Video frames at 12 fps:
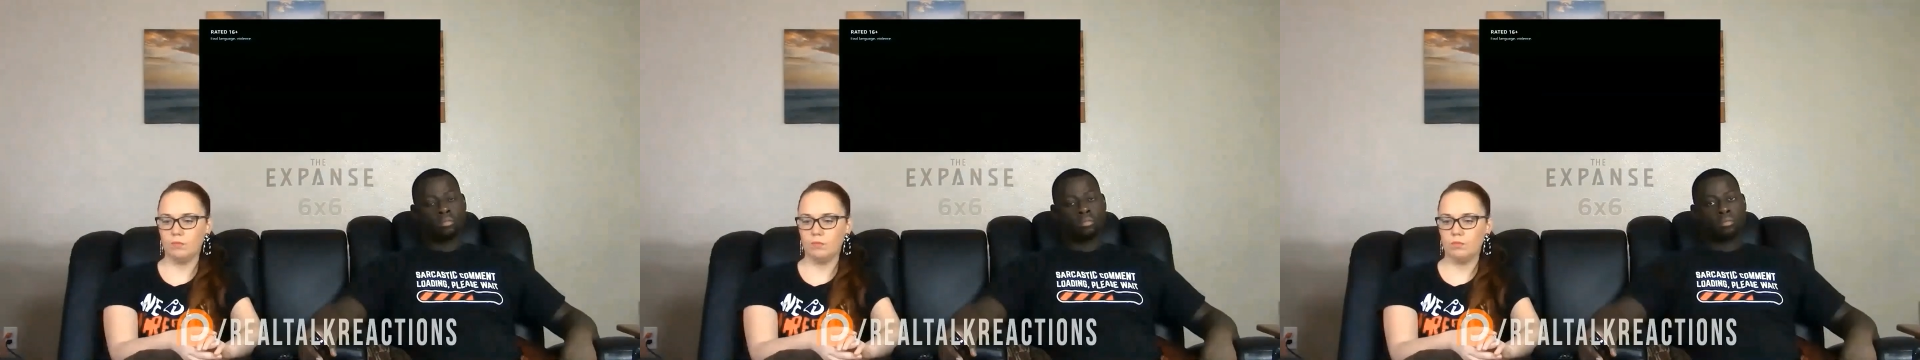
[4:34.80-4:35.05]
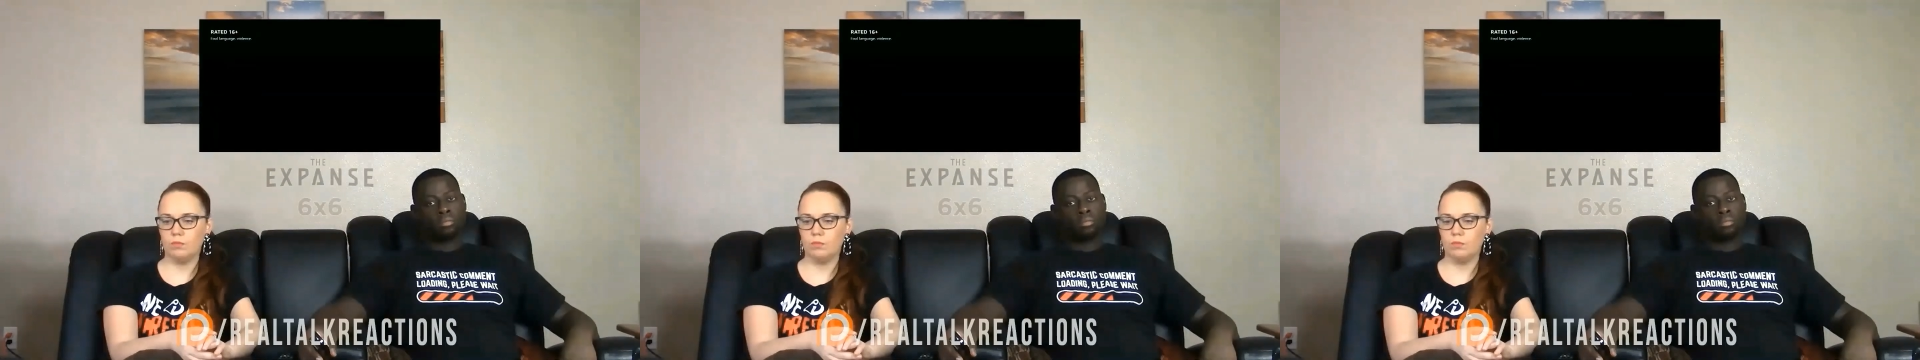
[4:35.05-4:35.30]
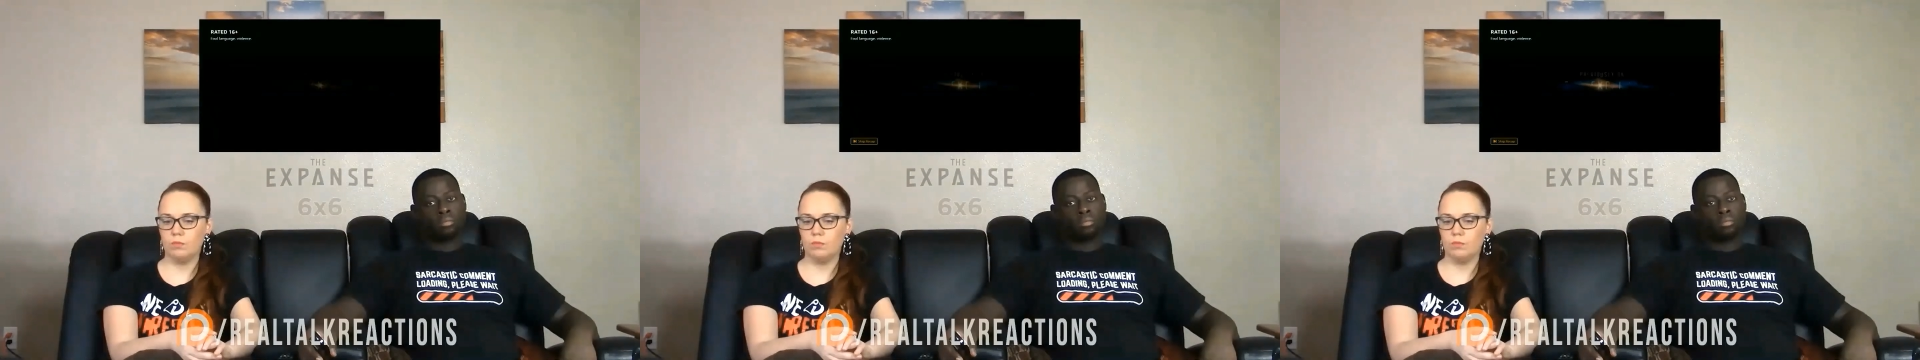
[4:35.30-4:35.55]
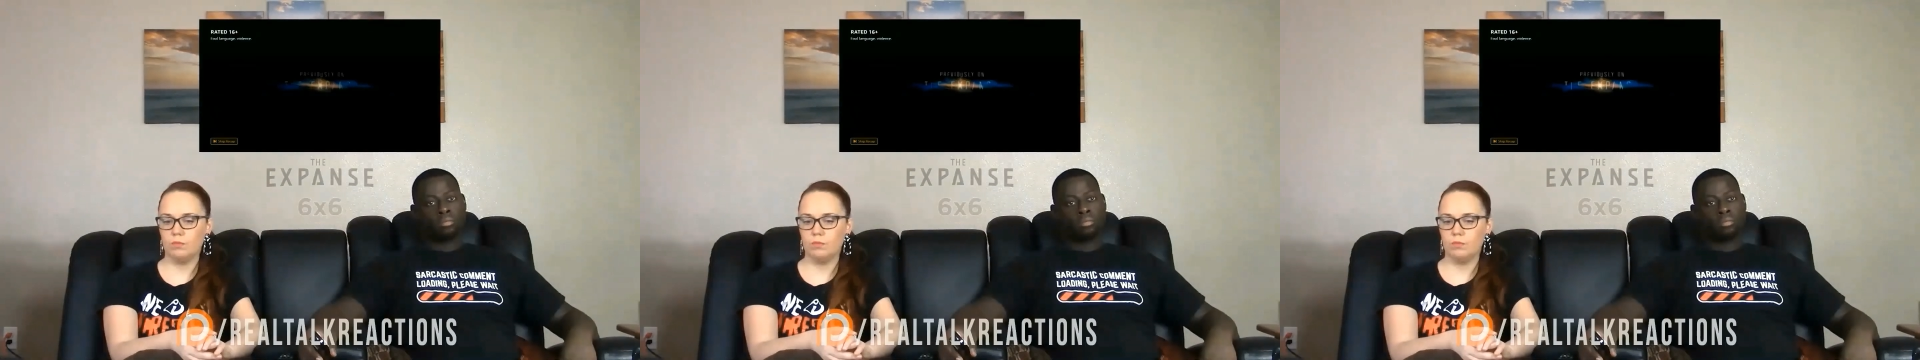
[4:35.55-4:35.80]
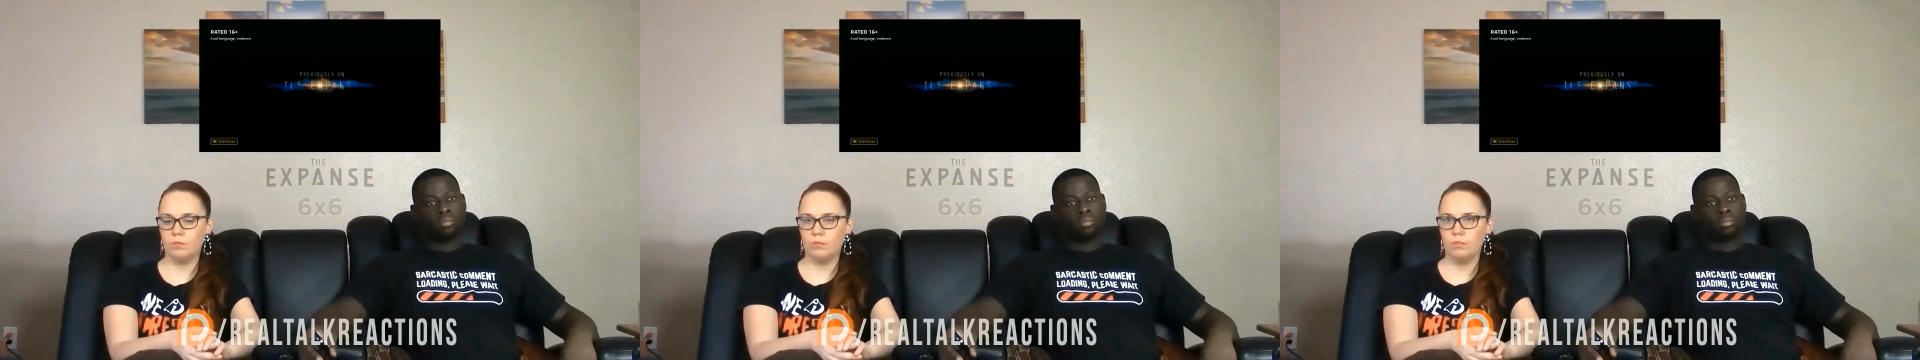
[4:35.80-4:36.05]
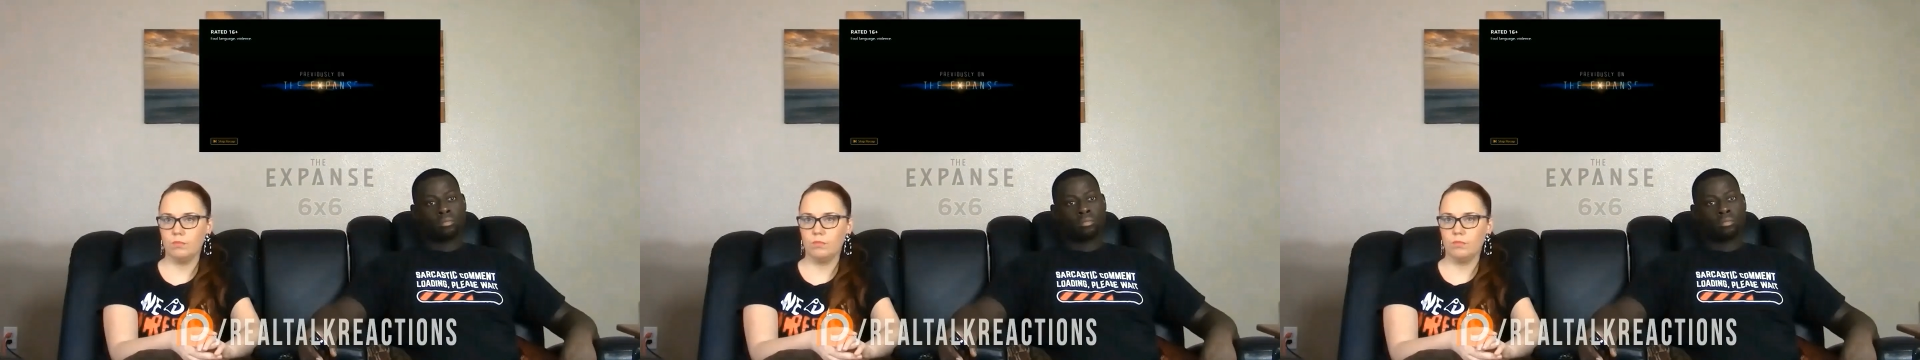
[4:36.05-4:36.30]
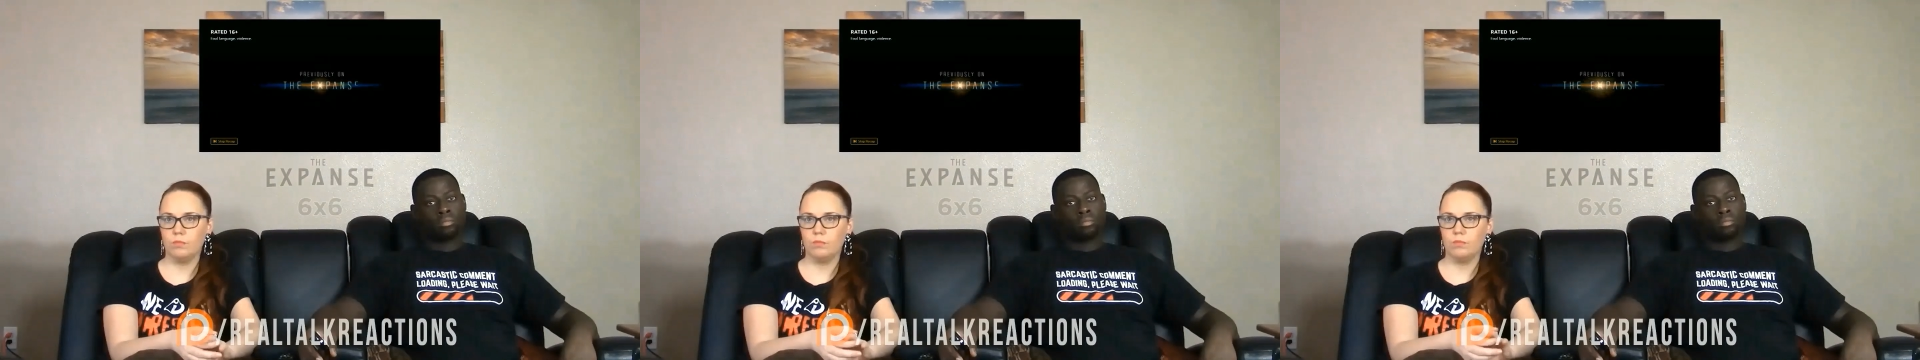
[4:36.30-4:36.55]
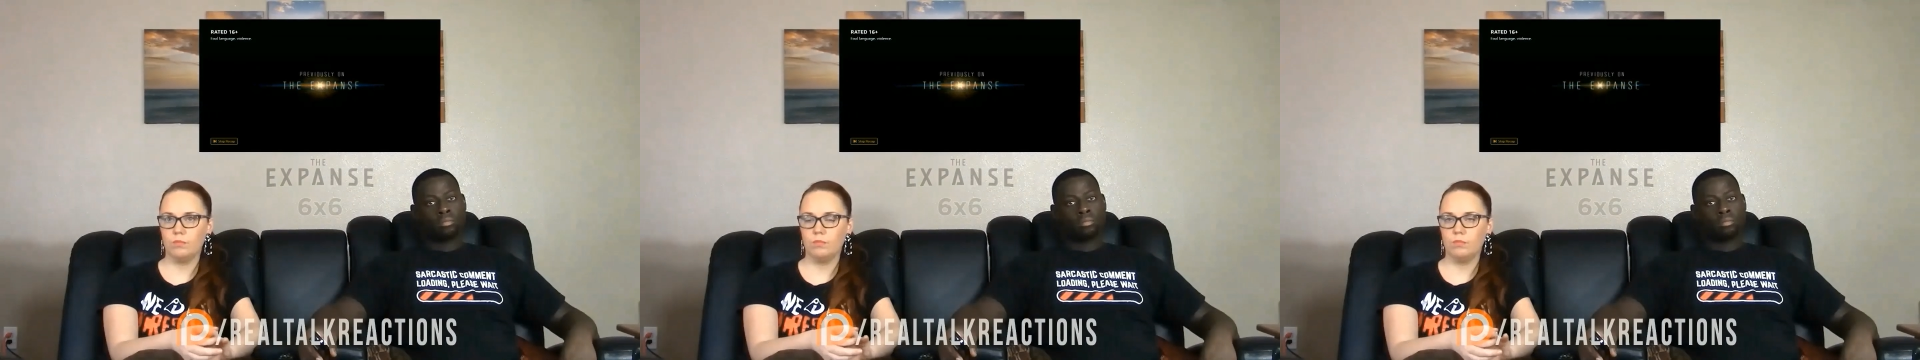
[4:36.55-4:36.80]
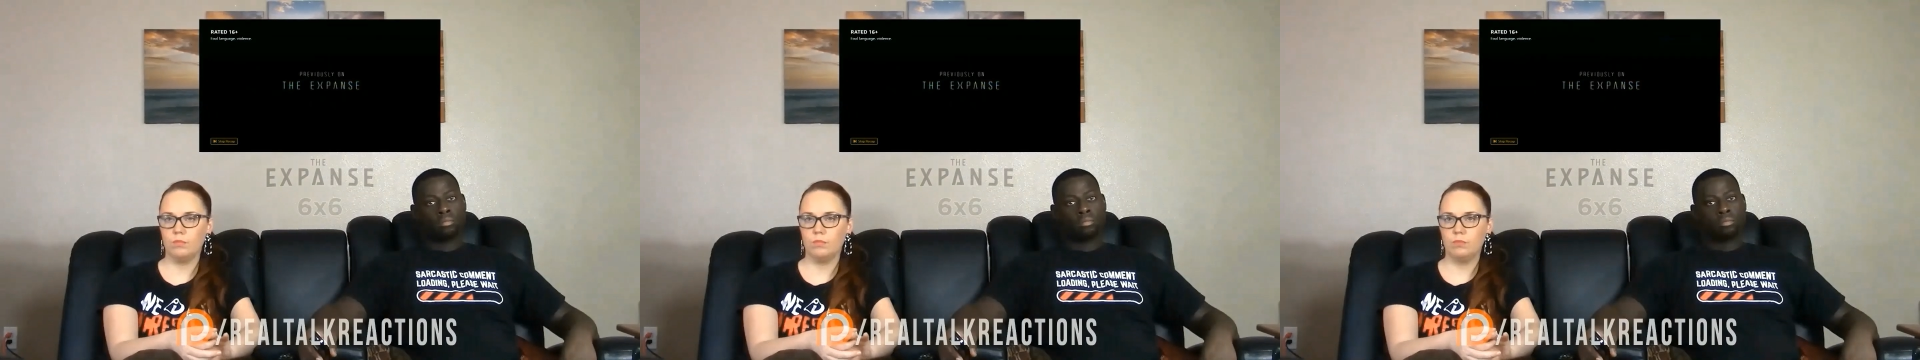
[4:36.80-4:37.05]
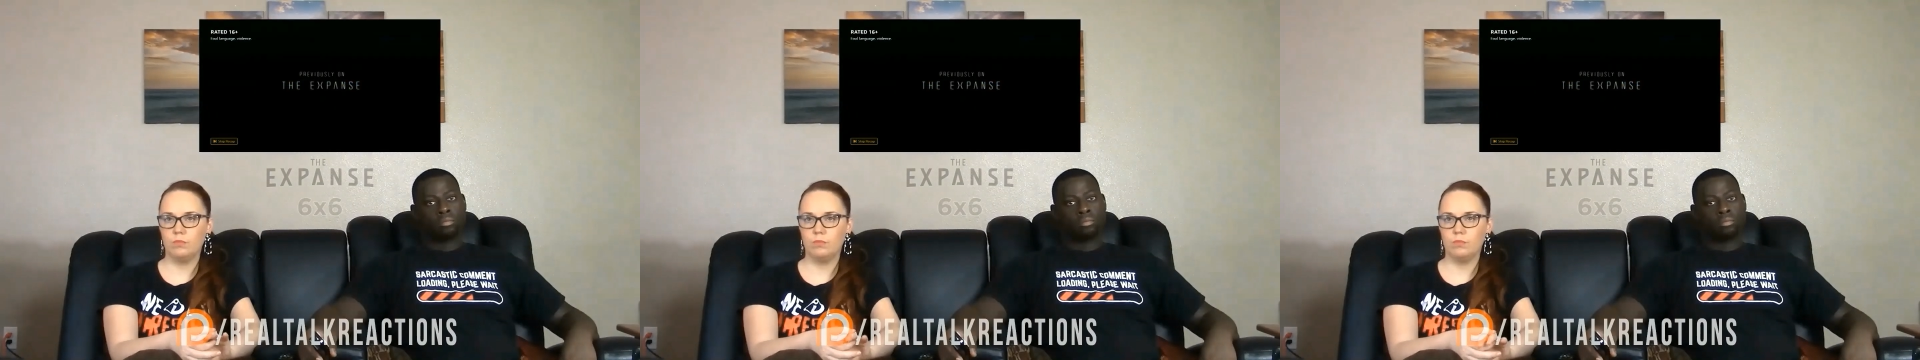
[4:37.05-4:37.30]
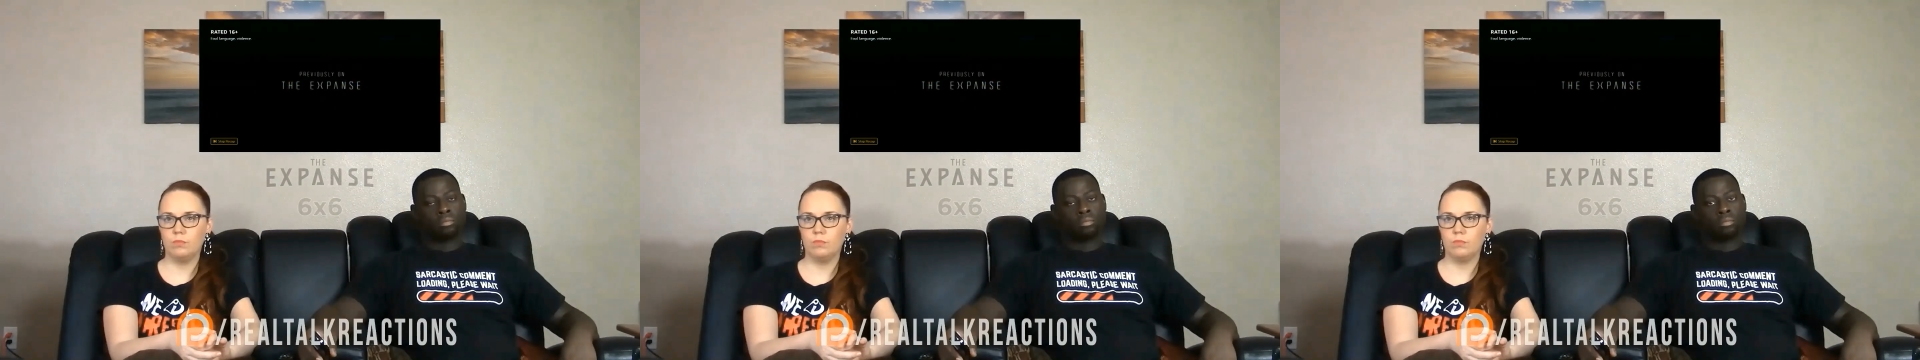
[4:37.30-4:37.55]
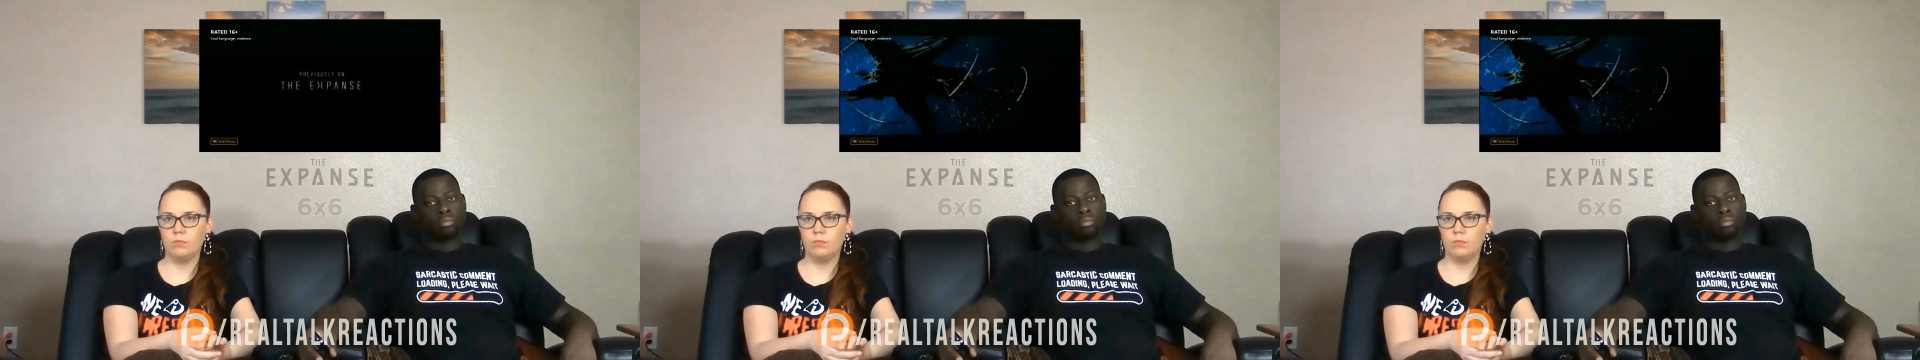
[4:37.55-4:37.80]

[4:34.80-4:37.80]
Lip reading: [no speech]